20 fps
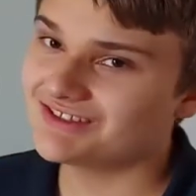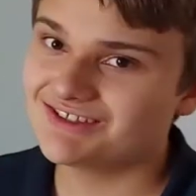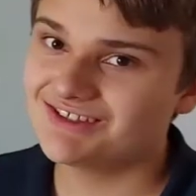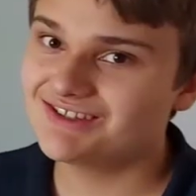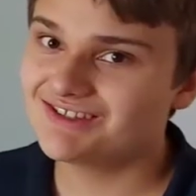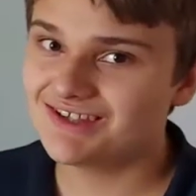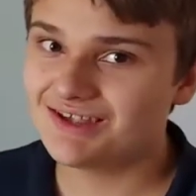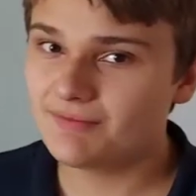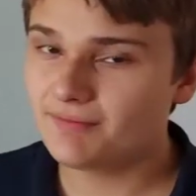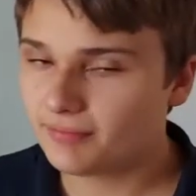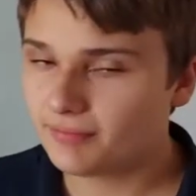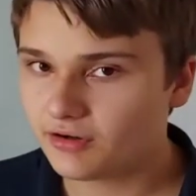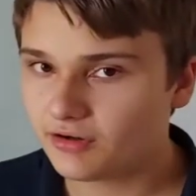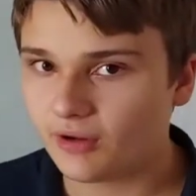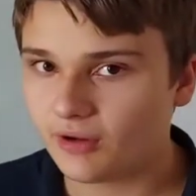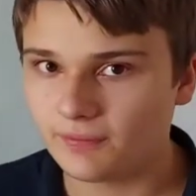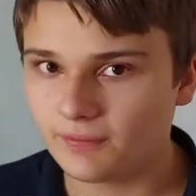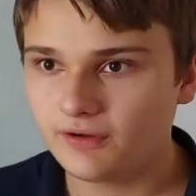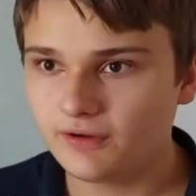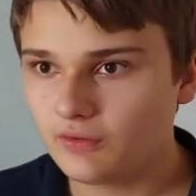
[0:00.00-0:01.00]
this is
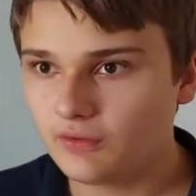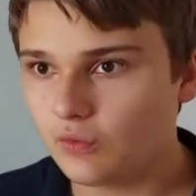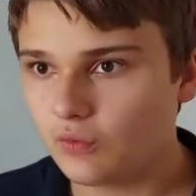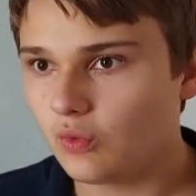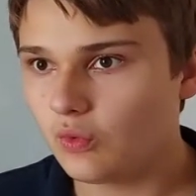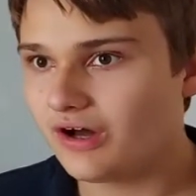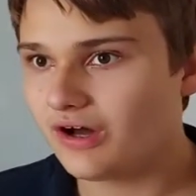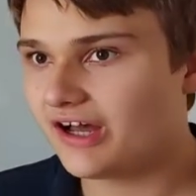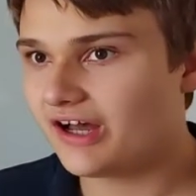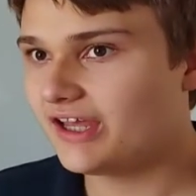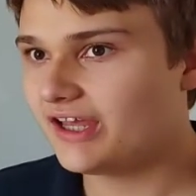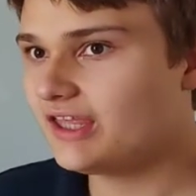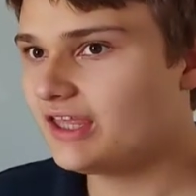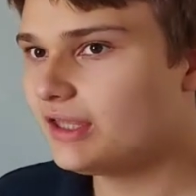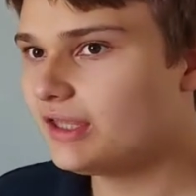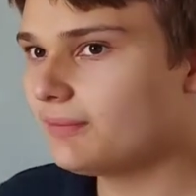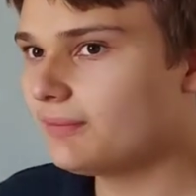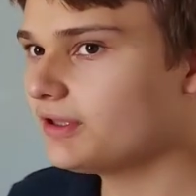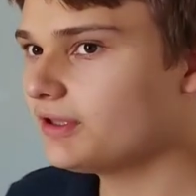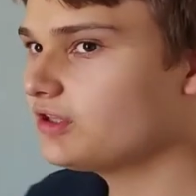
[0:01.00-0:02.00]
improper. Why?
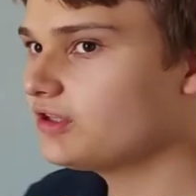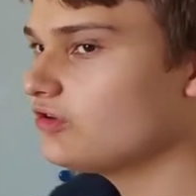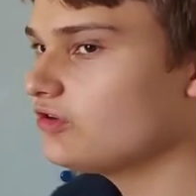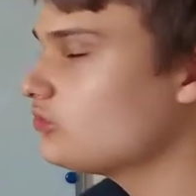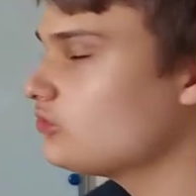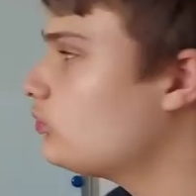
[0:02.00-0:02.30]
Because